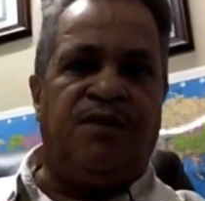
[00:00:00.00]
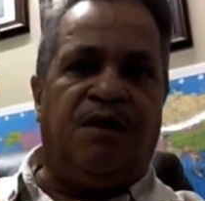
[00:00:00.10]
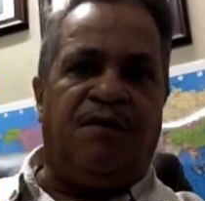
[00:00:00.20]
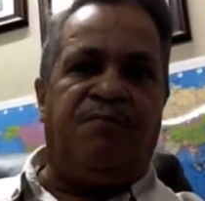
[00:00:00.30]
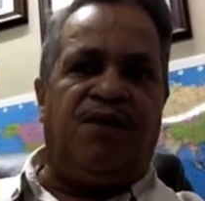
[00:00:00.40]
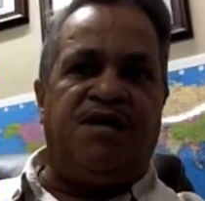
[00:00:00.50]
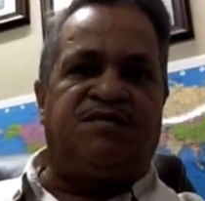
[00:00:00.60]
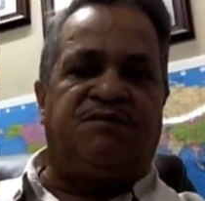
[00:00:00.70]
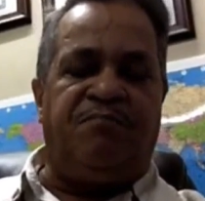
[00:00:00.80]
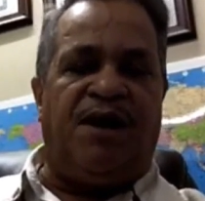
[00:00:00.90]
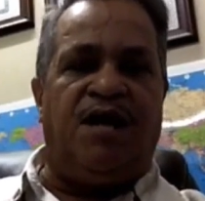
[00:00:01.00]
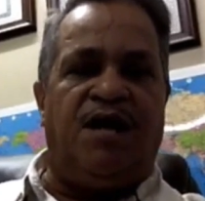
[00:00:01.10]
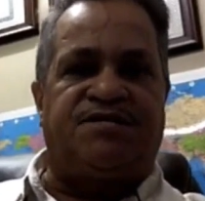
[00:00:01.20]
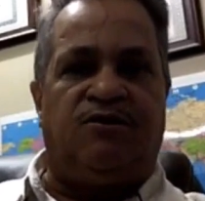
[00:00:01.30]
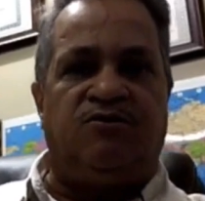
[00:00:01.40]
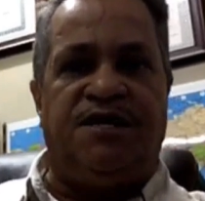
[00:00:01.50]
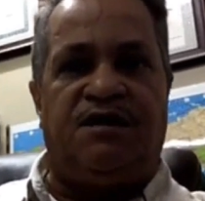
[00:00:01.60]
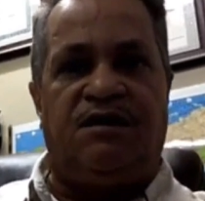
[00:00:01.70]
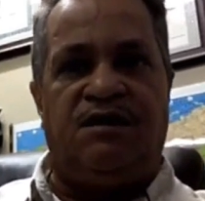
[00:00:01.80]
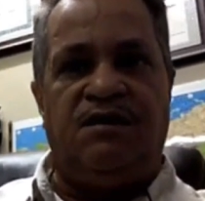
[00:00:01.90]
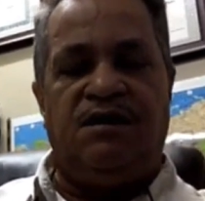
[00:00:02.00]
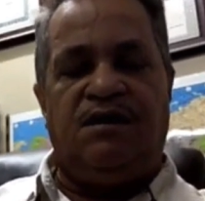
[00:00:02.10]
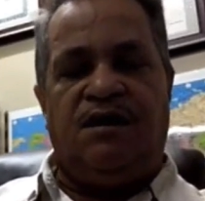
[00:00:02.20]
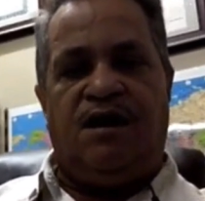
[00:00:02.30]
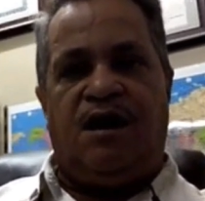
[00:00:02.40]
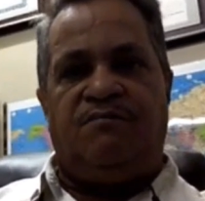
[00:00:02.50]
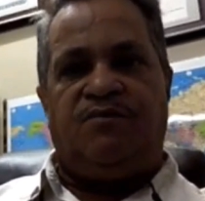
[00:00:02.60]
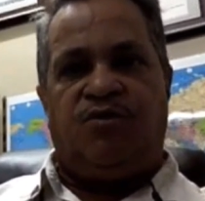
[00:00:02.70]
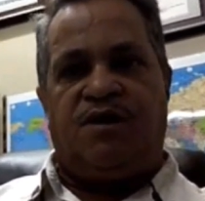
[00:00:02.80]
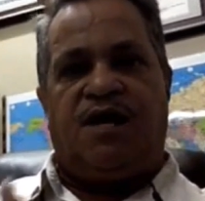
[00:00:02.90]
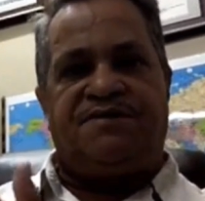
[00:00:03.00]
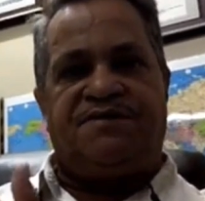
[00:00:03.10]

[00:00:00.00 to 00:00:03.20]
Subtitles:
My planes and my pilots are out there doing that.